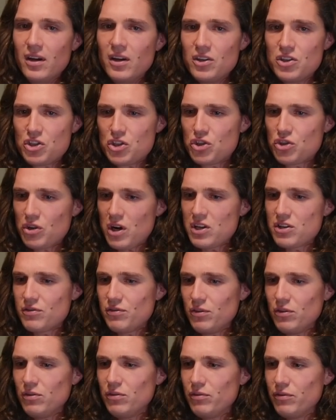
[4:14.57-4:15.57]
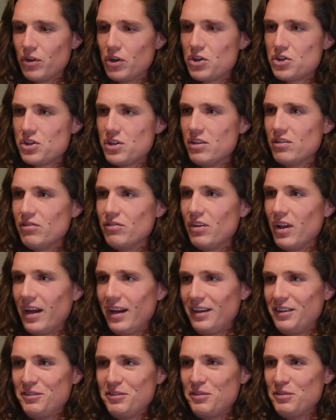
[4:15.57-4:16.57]
stressful version of
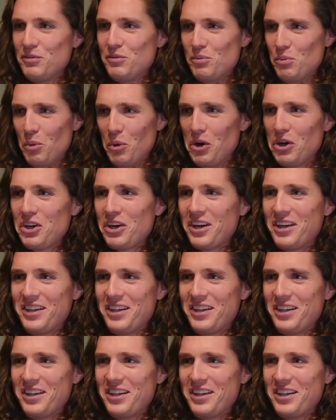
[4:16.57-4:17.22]
like work.